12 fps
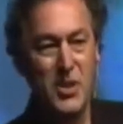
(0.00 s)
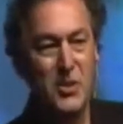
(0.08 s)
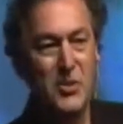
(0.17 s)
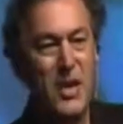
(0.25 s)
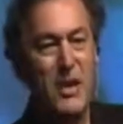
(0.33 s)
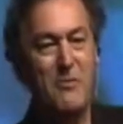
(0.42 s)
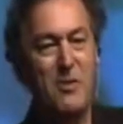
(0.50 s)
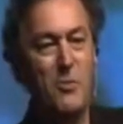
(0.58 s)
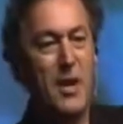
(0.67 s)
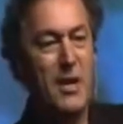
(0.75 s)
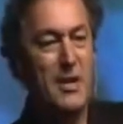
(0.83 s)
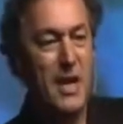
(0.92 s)
you have to
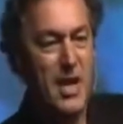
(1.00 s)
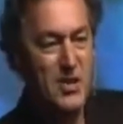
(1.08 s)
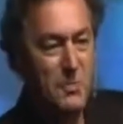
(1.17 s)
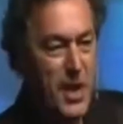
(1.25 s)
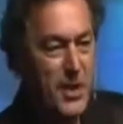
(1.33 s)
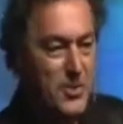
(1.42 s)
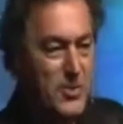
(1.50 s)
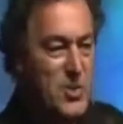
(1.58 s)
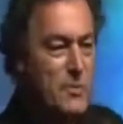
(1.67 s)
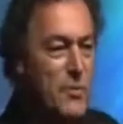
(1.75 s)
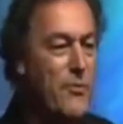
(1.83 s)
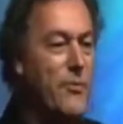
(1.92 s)
recognize
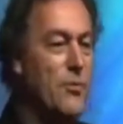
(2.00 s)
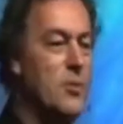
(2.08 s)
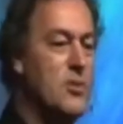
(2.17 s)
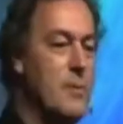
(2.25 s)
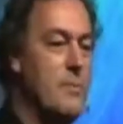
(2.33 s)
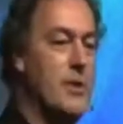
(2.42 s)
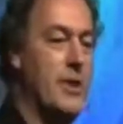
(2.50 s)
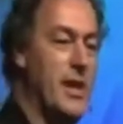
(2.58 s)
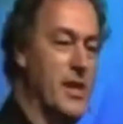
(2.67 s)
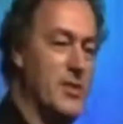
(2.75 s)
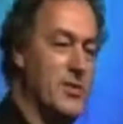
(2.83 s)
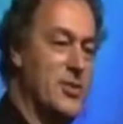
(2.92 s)
patterns before somebody
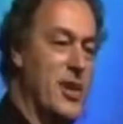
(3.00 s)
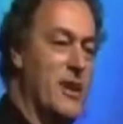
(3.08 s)
else.